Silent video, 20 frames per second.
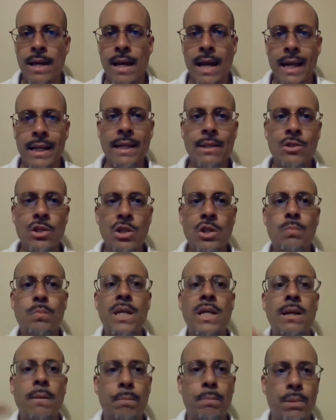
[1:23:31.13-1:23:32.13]
And then just
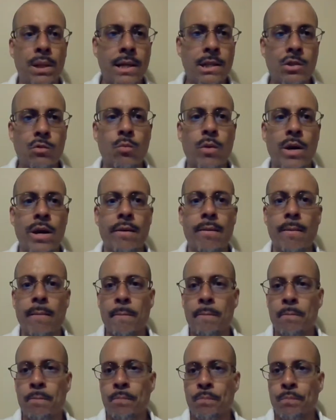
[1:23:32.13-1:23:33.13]
being a place where
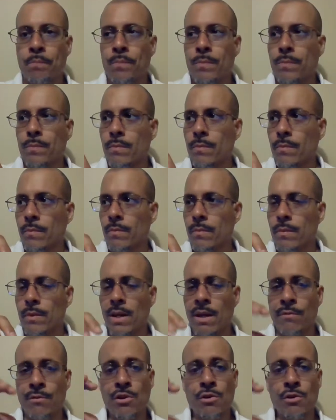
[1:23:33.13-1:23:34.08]
if